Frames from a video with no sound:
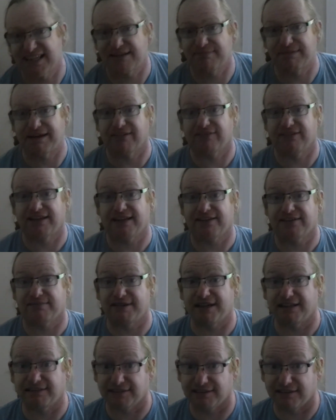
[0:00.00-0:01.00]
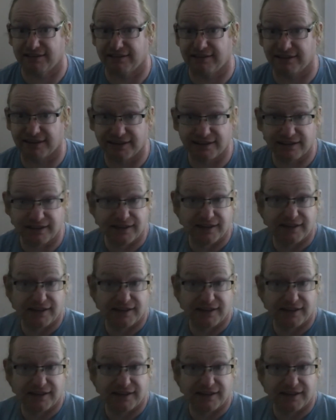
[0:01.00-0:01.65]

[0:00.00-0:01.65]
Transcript: about that the better, I think.